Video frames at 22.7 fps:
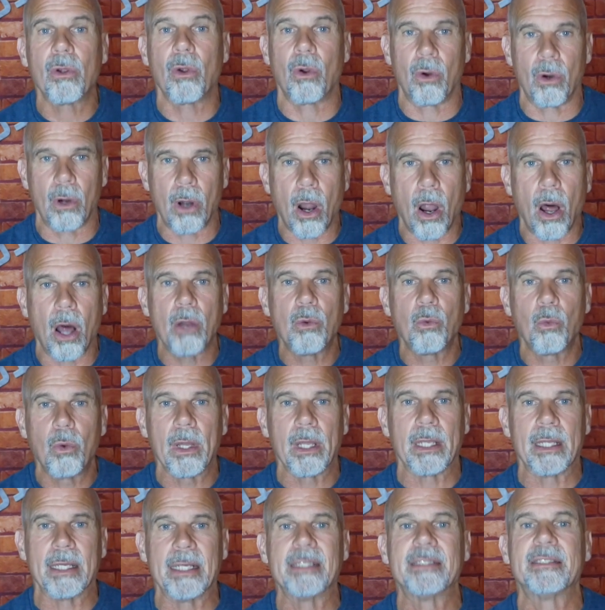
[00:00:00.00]
or
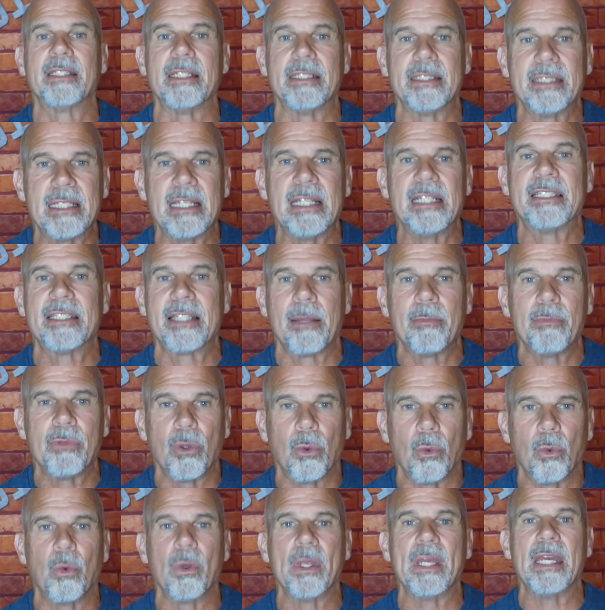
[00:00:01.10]
unwilling to teach them to
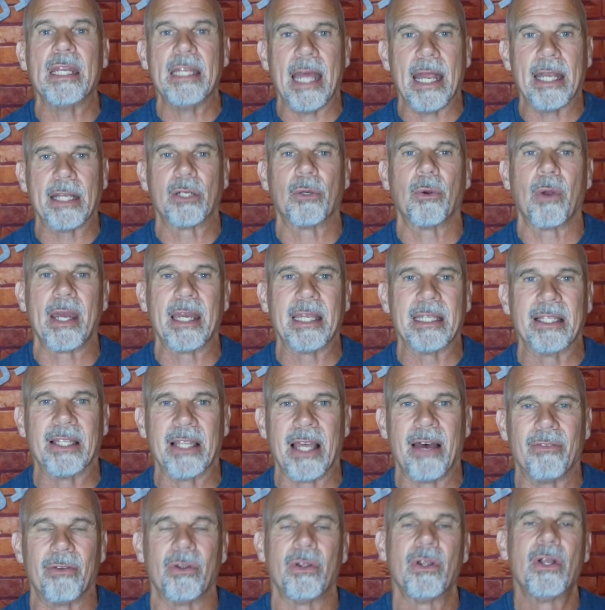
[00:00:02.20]
read at grade
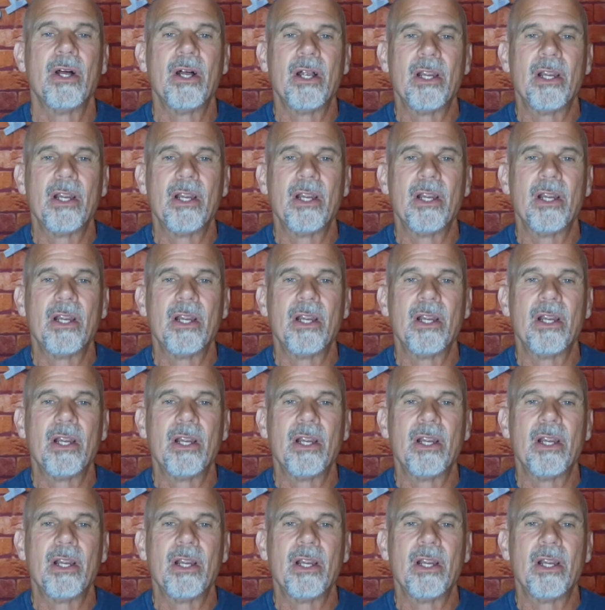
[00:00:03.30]
level.